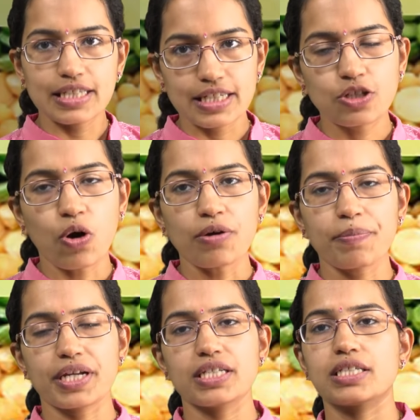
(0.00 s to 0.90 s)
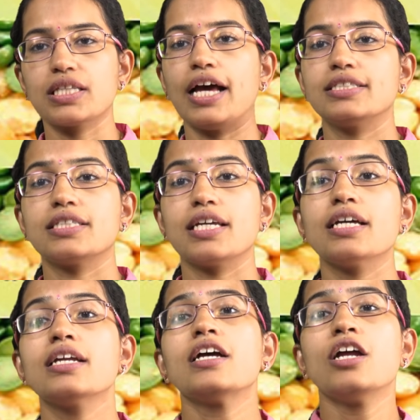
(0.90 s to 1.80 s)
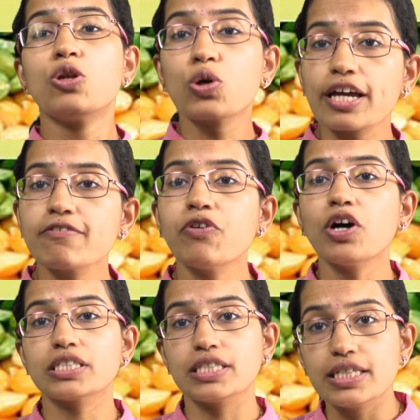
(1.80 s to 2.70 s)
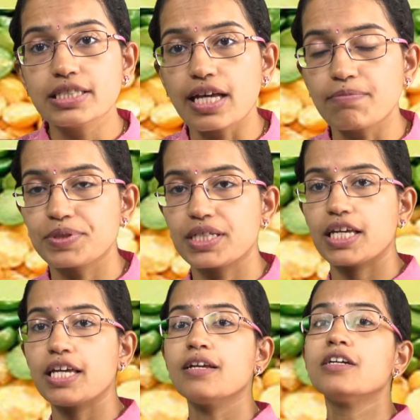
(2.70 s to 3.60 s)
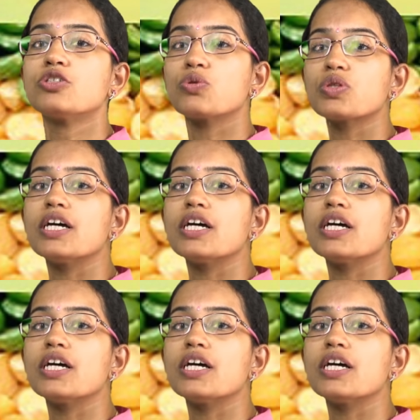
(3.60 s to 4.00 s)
Seed Corporation that's there looking for seed subsidy to